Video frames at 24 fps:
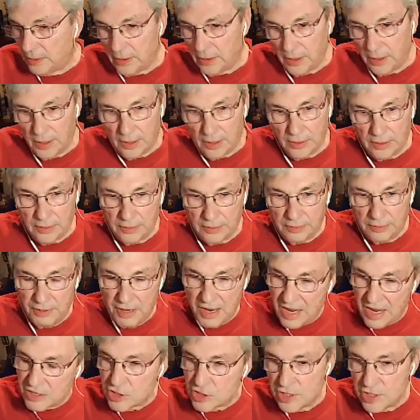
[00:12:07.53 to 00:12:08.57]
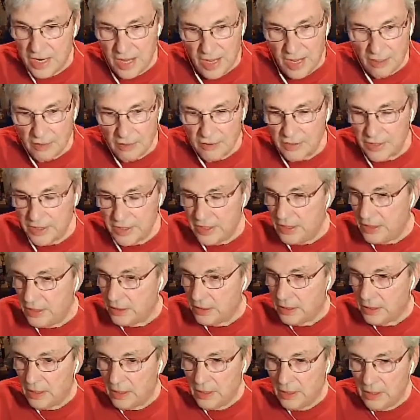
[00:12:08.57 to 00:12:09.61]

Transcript: nationality,